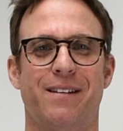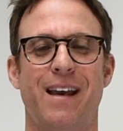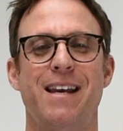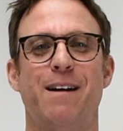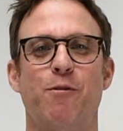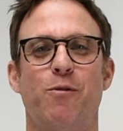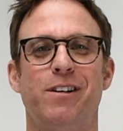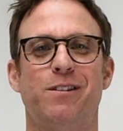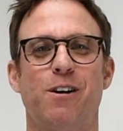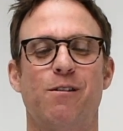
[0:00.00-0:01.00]
Hey
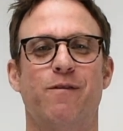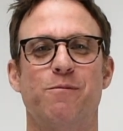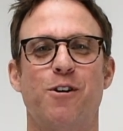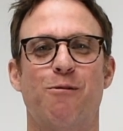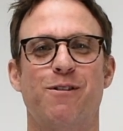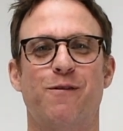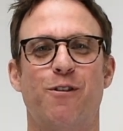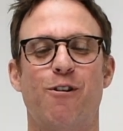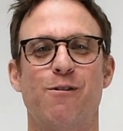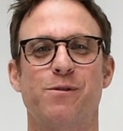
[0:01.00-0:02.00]
everyone, Kurt from Tar River
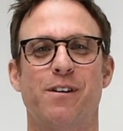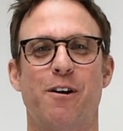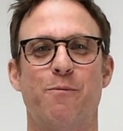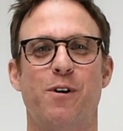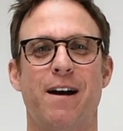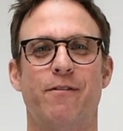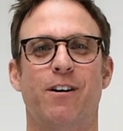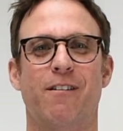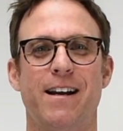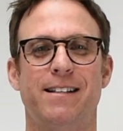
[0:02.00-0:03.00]
Arms. Hope you're having a
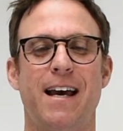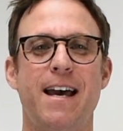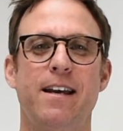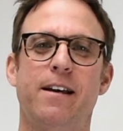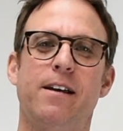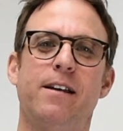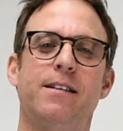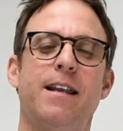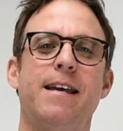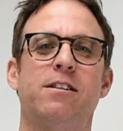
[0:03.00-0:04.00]
great day.
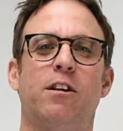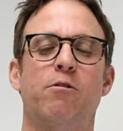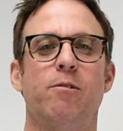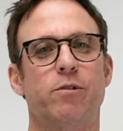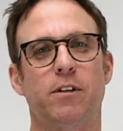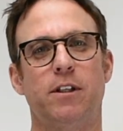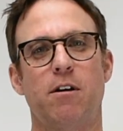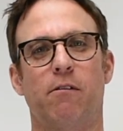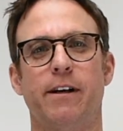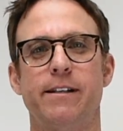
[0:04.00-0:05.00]
Today's Learning with the
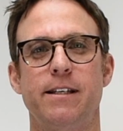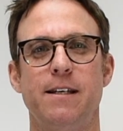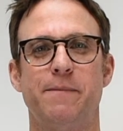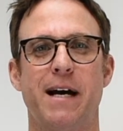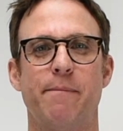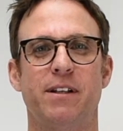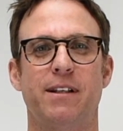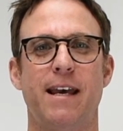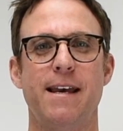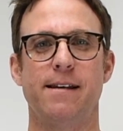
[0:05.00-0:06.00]
TRA Team topic
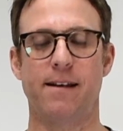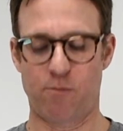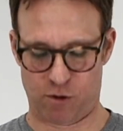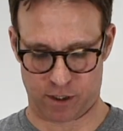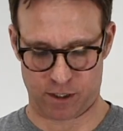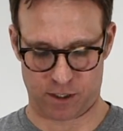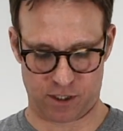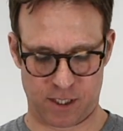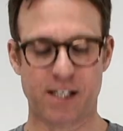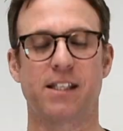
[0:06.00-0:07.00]
today, we're going to
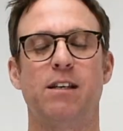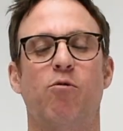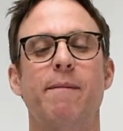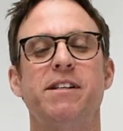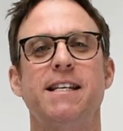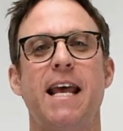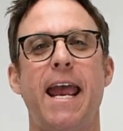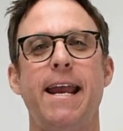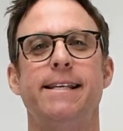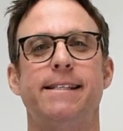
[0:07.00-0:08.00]
discuss the Remington
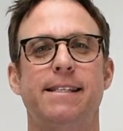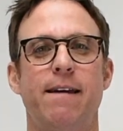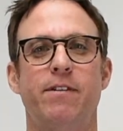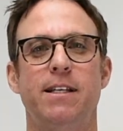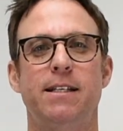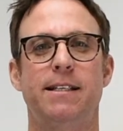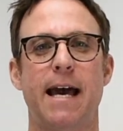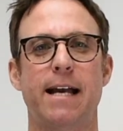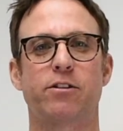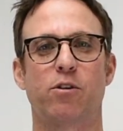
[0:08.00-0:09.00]
870
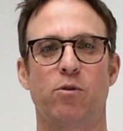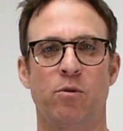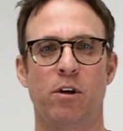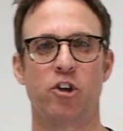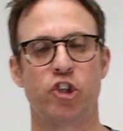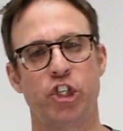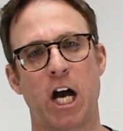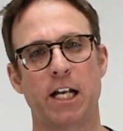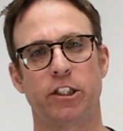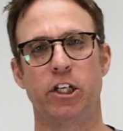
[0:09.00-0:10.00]
Tactical
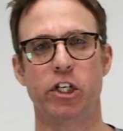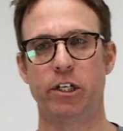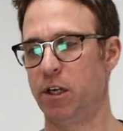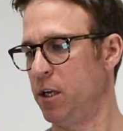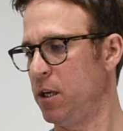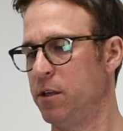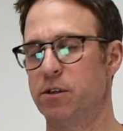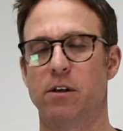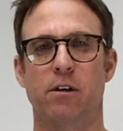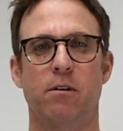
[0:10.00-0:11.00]
Shotgun.
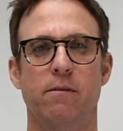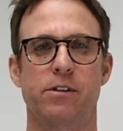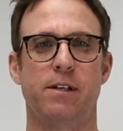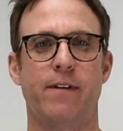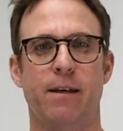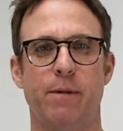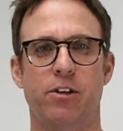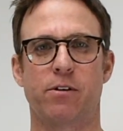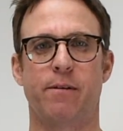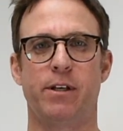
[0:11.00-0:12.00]
Just going to go over see if I can make
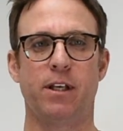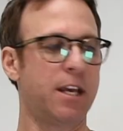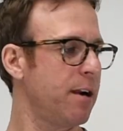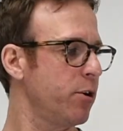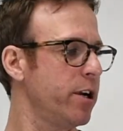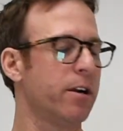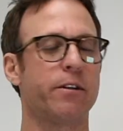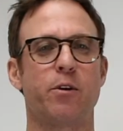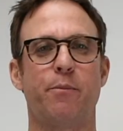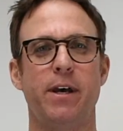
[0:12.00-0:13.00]
sure I'm in the camera here a
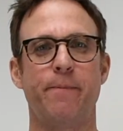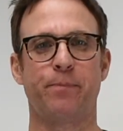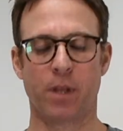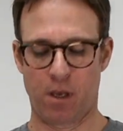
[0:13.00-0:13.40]
little bit.